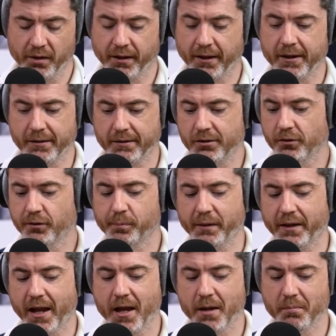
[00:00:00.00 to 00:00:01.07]
it just
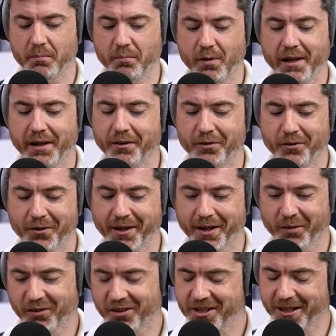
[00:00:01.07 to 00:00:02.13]
became really
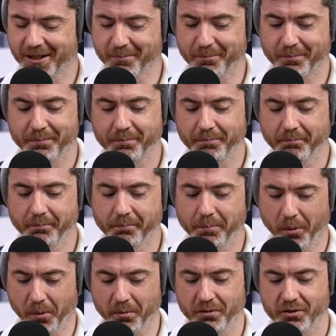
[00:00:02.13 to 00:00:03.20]
annoying watching him
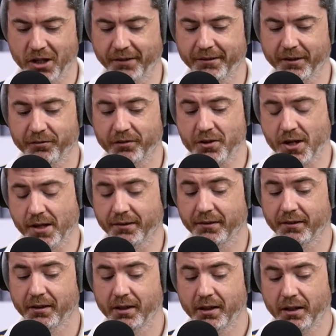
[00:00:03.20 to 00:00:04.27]
put chance after
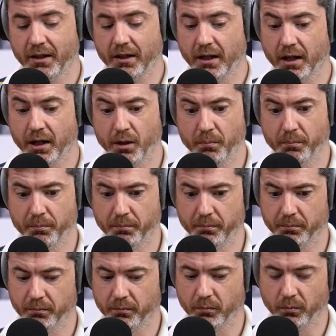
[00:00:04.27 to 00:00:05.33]
chance
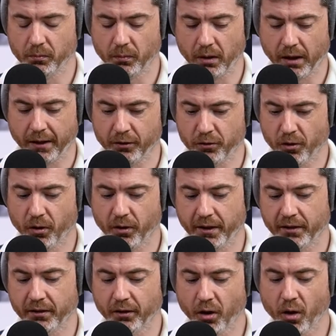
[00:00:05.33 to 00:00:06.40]
not
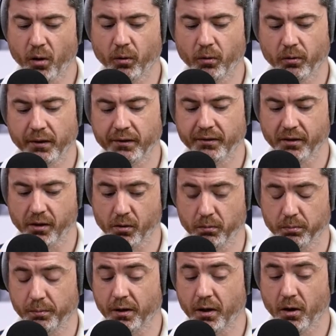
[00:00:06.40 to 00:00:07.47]
in the goal. And
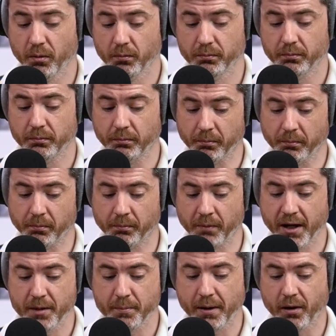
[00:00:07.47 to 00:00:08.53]
so you got
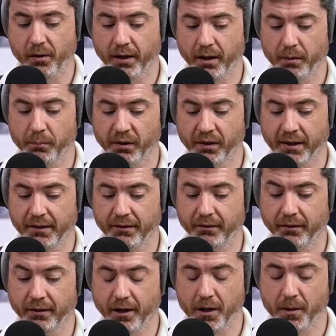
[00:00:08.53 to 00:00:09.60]
mad about it. But then
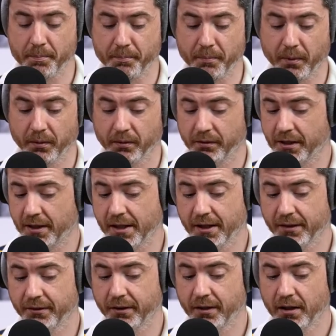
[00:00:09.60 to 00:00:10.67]
you
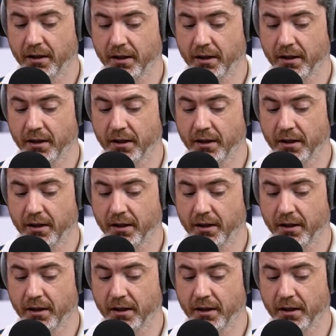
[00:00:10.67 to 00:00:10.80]
had